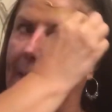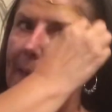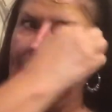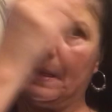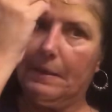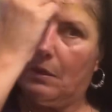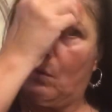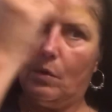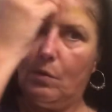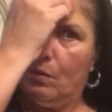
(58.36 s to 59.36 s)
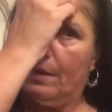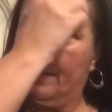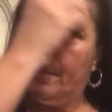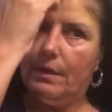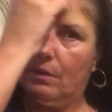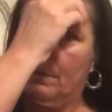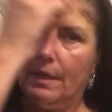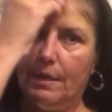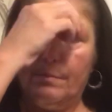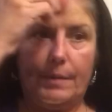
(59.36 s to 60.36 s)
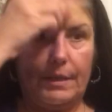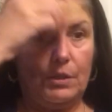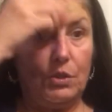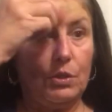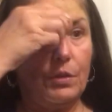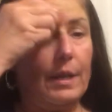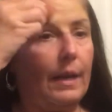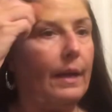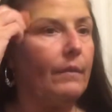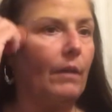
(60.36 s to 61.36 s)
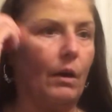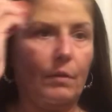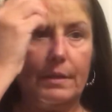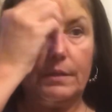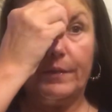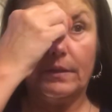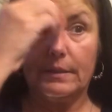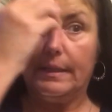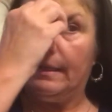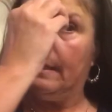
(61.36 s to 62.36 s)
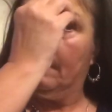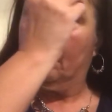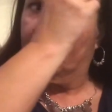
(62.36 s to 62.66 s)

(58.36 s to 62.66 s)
and go around. Make sure that I have all this filled in.